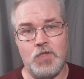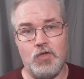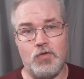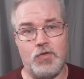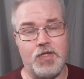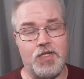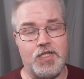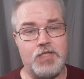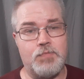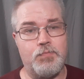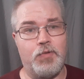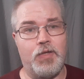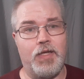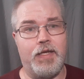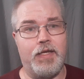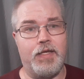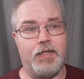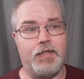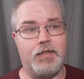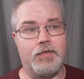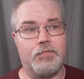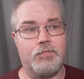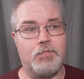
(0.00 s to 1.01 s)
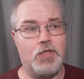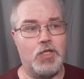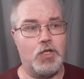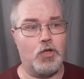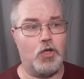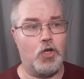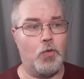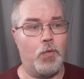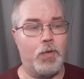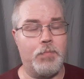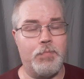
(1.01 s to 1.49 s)
You can explain,
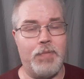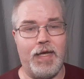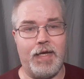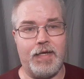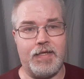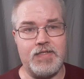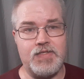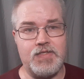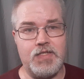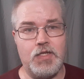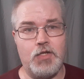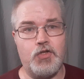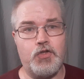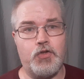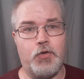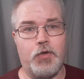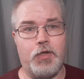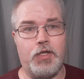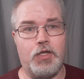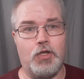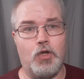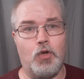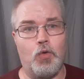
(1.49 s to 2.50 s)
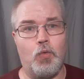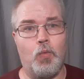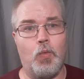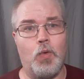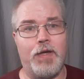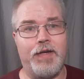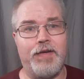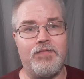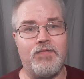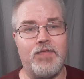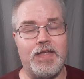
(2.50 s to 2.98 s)
going back a century,
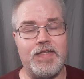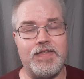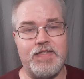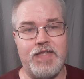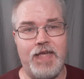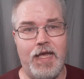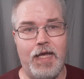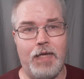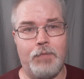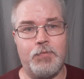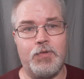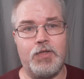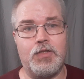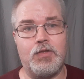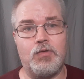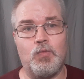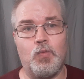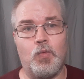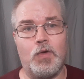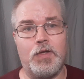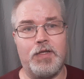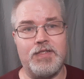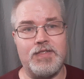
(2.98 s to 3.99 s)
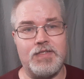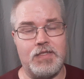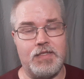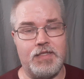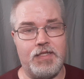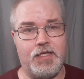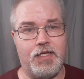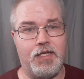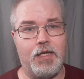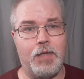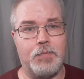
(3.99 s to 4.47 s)
what events happened and what is
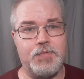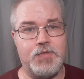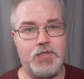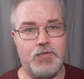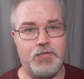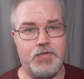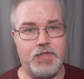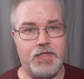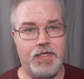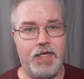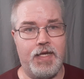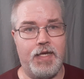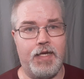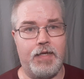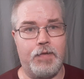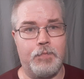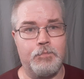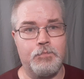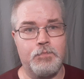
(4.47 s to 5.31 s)
leading up to today.